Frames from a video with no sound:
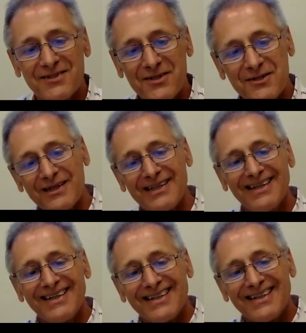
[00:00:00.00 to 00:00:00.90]
So
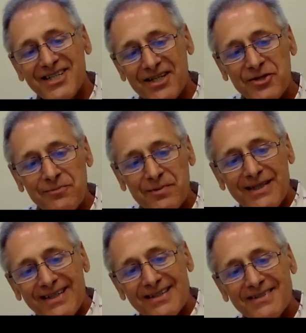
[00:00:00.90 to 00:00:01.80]

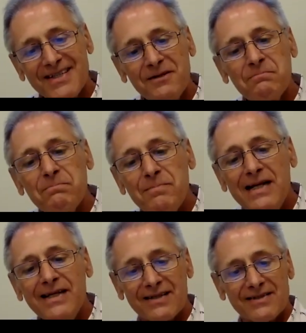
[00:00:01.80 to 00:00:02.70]
ChatGPT has seen
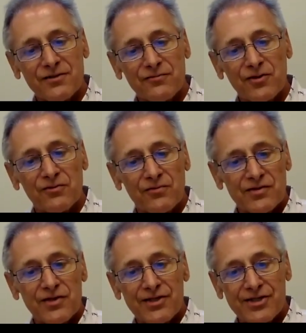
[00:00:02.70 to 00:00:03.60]
billions of
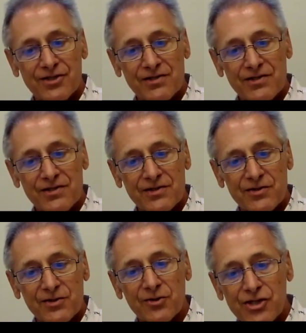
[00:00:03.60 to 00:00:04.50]
conversations
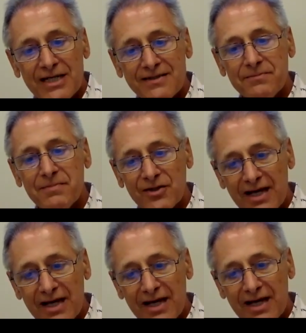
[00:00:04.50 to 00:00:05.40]
on just about
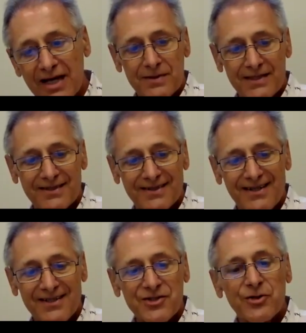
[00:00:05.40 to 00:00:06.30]
every topic,
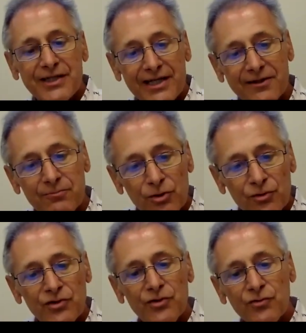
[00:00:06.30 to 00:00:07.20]
so it can
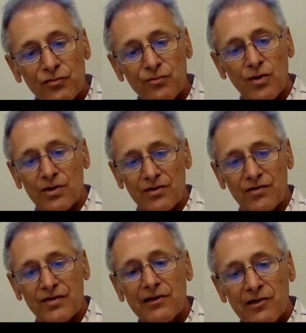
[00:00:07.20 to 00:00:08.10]
produce
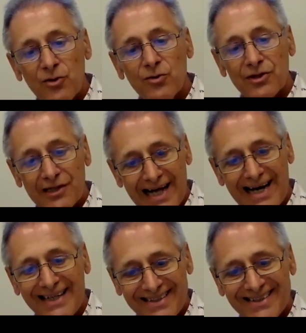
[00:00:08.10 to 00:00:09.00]
words that look
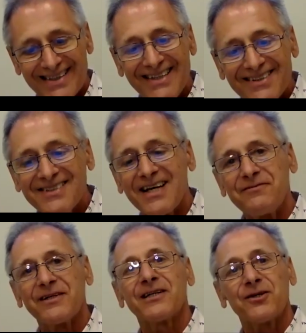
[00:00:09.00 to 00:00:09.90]
like it's
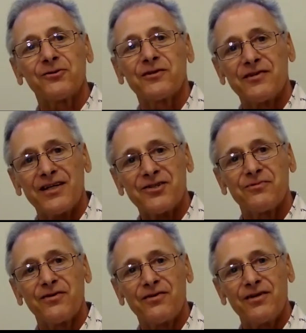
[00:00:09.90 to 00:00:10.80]
having a
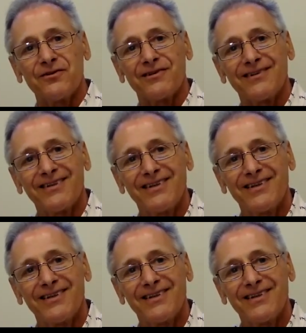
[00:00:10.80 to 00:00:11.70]
conversation with you,
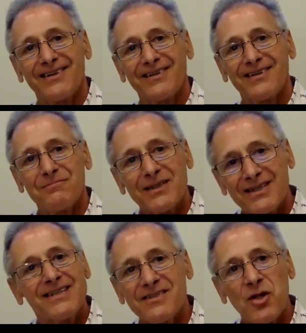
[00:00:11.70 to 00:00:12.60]
but it
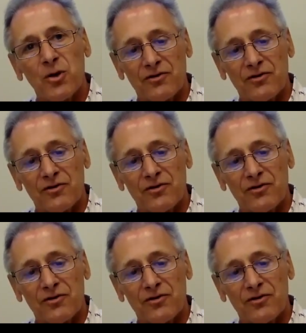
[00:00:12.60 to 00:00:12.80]
is not.